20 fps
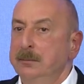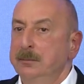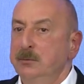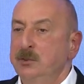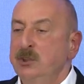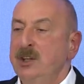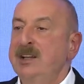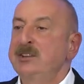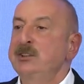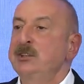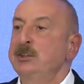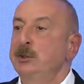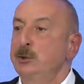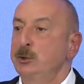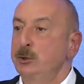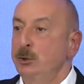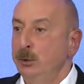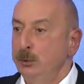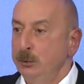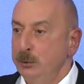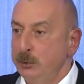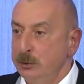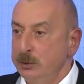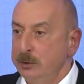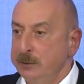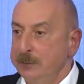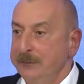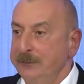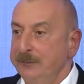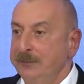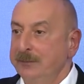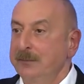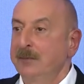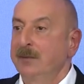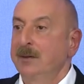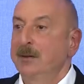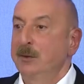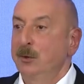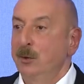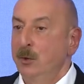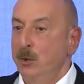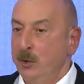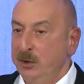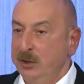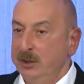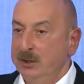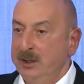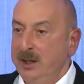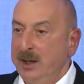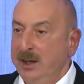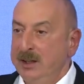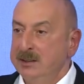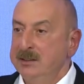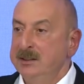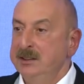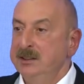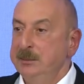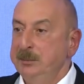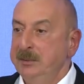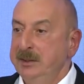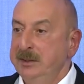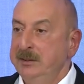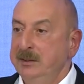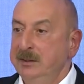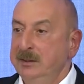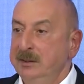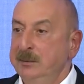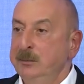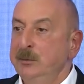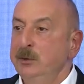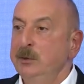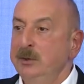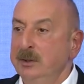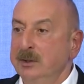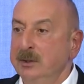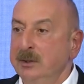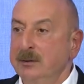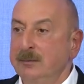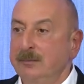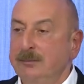Chancellor Scholz organized this meeting in Munich,